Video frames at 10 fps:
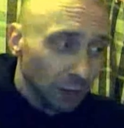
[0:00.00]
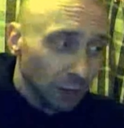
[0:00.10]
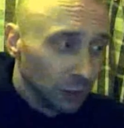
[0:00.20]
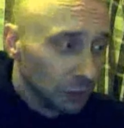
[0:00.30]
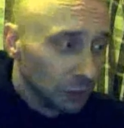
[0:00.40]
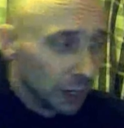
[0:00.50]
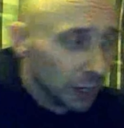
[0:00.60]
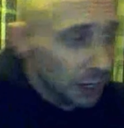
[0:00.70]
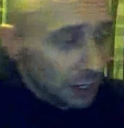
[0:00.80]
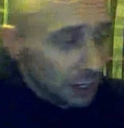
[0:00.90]
If you see what I'm saying,
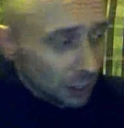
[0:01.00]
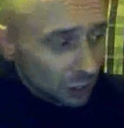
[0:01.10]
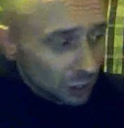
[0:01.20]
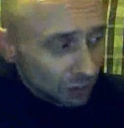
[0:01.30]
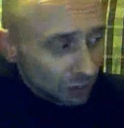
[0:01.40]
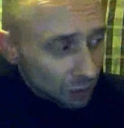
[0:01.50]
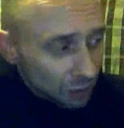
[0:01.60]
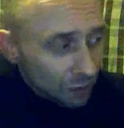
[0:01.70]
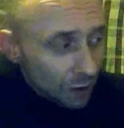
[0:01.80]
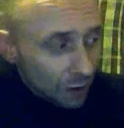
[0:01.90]
I've got
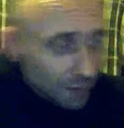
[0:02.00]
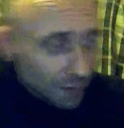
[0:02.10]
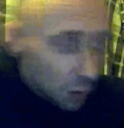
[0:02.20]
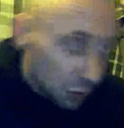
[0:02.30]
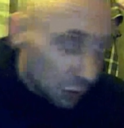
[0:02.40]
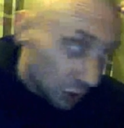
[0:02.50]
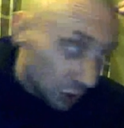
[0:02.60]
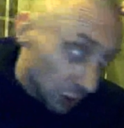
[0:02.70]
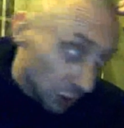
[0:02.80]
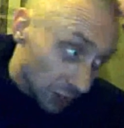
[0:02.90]
7.48
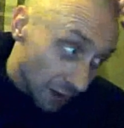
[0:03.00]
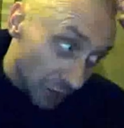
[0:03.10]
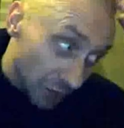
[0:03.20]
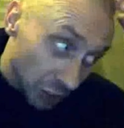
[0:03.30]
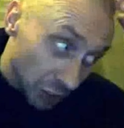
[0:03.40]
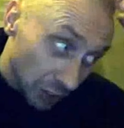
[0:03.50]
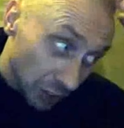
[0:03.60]
volts as an average.